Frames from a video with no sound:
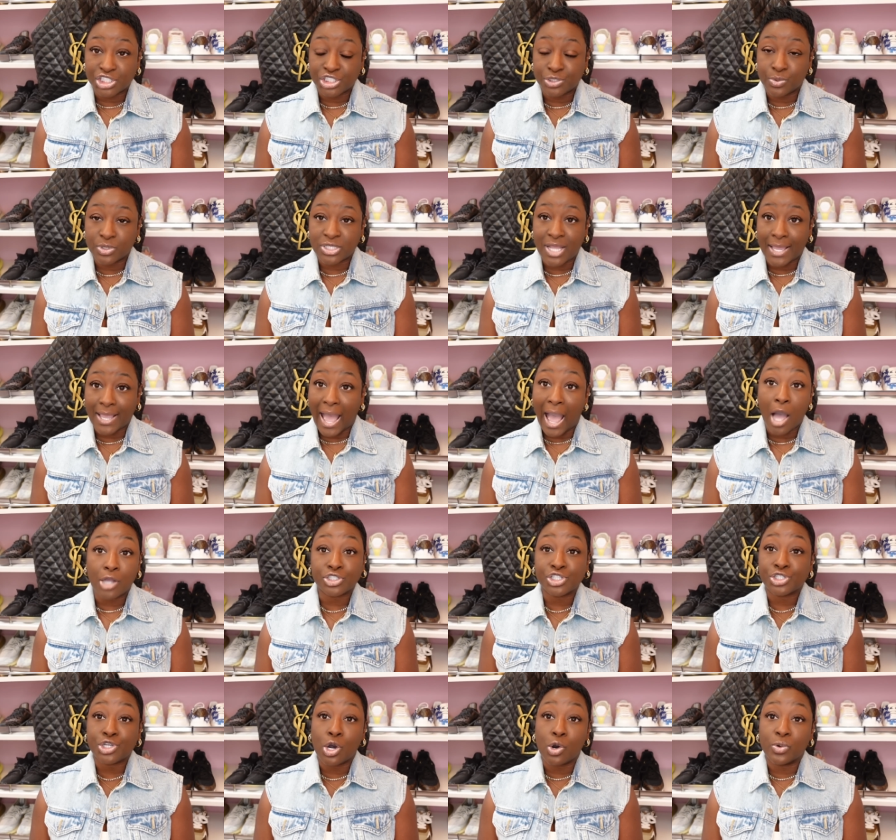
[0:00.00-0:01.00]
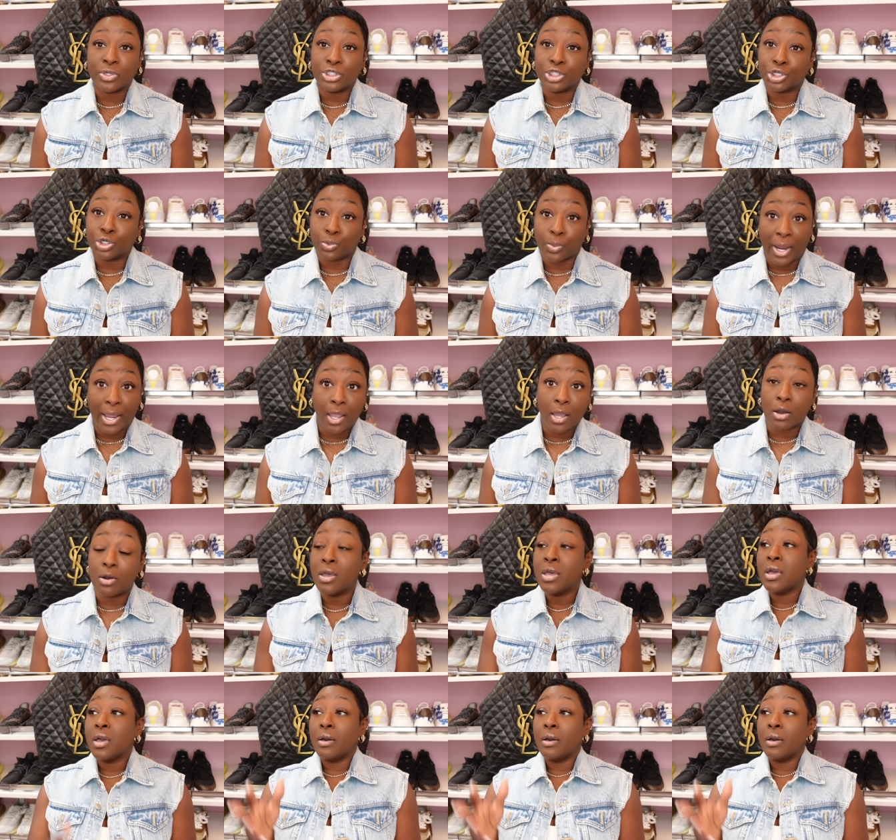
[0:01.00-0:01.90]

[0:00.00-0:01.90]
She was like, I'll just go and look around.